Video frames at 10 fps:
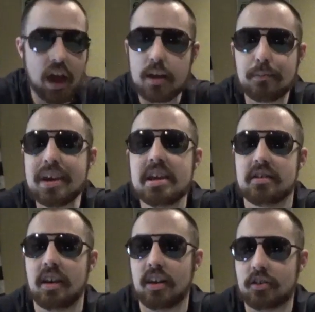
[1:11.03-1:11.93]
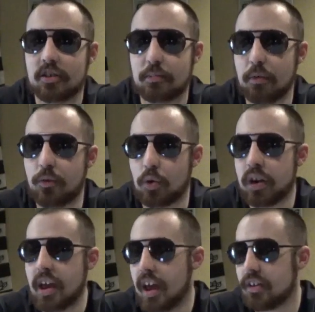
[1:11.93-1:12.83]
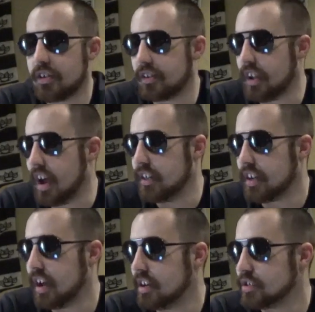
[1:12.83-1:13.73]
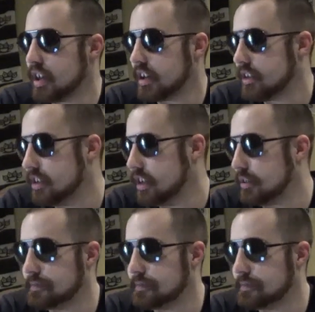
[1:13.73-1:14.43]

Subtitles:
P test before he has to sign the contract, the